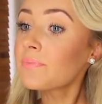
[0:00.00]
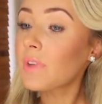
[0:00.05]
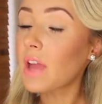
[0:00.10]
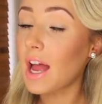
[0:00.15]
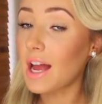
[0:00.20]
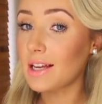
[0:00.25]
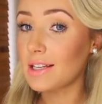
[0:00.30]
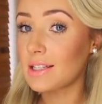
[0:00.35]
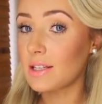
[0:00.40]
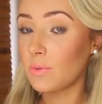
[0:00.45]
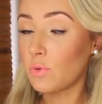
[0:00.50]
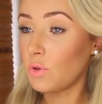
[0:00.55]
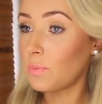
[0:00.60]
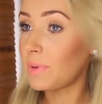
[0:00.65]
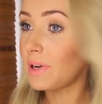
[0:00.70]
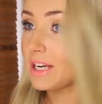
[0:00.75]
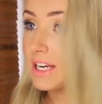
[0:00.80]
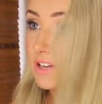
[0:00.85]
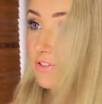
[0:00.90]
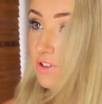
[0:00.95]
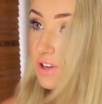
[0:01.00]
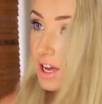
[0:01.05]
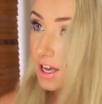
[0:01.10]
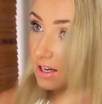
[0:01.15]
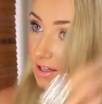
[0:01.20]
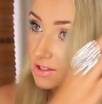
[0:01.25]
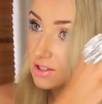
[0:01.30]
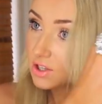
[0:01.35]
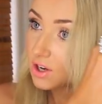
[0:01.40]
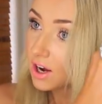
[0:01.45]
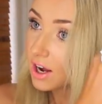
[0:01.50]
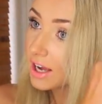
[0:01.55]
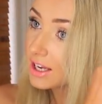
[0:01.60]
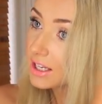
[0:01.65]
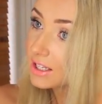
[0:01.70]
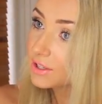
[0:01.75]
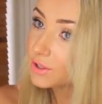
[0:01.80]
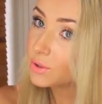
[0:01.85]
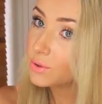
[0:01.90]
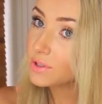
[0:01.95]
as it would be if you had a
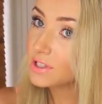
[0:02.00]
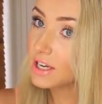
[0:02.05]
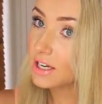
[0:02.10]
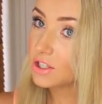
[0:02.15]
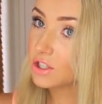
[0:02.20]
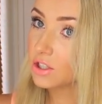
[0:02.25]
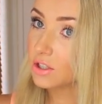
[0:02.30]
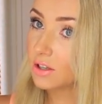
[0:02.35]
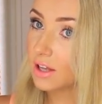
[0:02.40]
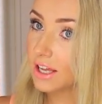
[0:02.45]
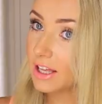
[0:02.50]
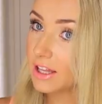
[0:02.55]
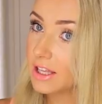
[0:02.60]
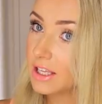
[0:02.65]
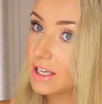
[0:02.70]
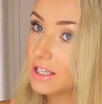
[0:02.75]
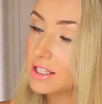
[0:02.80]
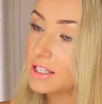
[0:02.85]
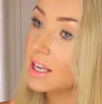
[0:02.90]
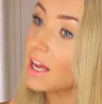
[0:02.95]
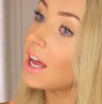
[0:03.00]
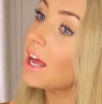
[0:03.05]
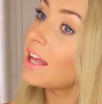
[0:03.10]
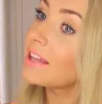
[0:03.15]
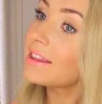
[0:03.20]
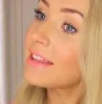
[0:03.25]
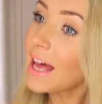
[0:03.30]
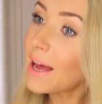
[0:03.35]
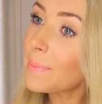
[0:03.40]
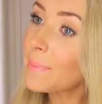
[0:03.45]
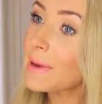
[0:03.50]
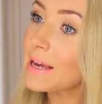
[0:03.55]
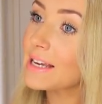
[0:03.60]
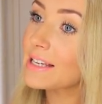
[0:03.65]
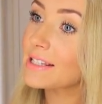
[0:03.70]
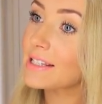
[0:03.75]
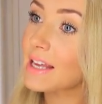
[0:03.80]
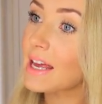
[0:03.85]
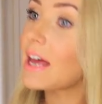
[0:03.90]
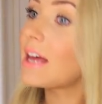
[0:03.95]
tiny little section like this. That
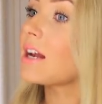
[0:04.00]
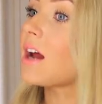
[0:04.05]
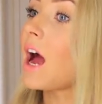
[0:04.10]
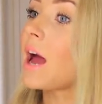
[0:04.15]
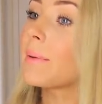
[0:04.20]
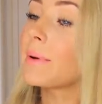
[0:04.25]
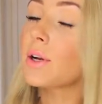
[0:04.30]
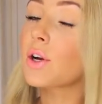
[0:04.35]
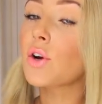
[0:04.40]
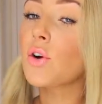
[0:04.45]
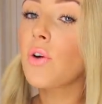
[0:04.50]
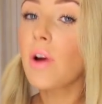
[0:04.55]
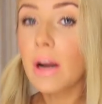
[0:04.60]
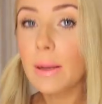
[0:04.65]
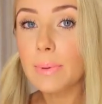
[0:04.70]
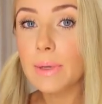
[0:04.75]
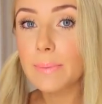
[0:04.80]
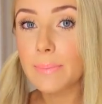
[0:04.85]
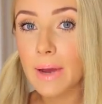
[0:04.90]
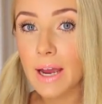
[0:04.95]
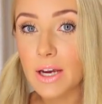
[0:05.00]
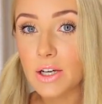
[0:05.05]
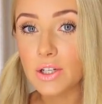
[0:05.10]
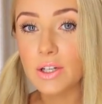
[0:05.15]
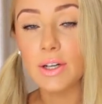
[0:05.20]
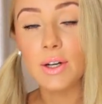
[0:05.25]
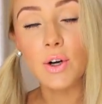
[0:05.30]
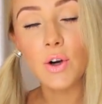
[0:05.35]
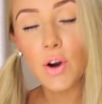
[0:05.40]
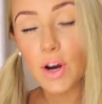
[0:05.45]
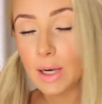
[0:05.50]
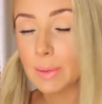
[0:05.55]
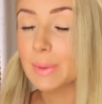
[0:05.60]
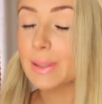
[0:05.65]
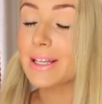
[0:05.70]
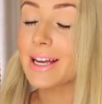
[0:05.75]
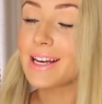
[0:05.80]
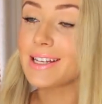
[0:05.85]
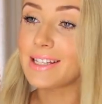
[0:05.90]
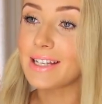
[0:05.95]
being said, I'm incredibly impatient,
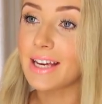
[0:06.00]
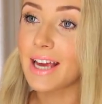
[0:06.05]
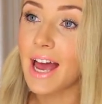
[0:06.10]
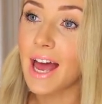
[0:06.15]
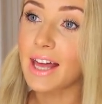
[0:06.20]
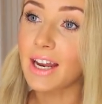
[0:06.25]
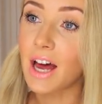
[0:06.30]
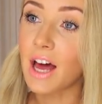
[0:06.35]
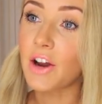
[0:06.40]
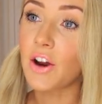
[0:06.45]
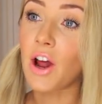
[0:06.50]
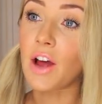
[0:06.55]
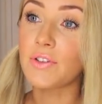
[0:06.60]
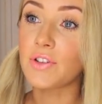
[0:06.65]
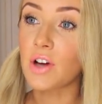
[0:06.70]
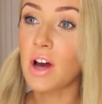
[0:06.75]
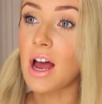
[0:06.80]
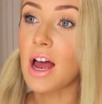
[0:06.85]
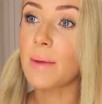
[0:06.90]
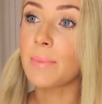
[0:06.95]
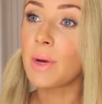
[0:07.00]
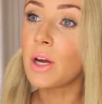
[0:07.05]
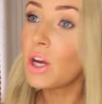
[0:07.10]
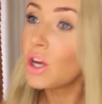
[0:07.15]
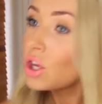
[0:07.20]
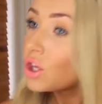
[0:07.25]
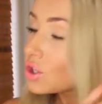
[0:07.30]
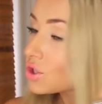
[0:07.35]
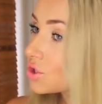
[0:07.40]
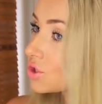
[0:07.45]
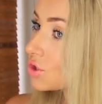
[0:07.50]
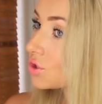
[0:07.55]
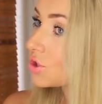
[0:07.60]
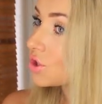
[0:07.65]
incredibly lazy, and I don't have time to